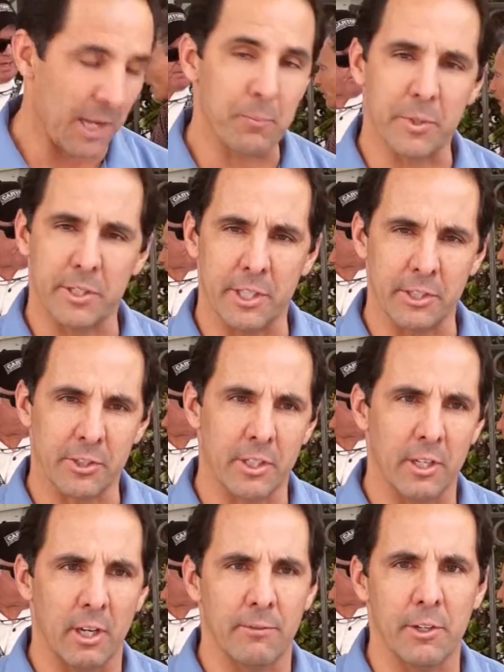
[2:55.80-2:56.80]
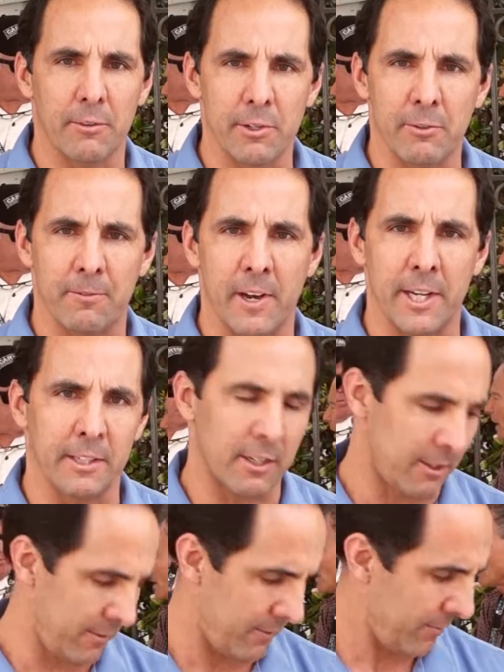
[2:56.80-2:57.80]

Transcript: and position of your viewfinder.